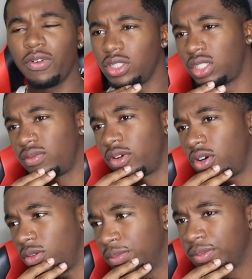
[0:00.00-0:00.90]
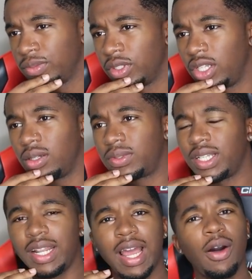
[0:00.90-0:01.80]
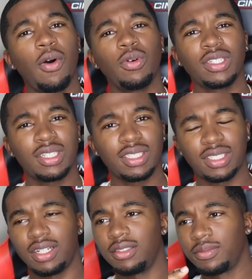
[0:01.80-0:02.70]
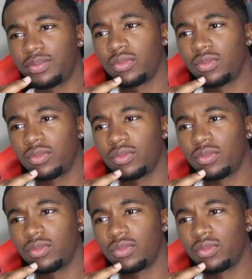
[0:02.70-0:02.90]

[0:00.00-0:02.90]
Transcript: First of all, you know what I'm saying. How old is her son?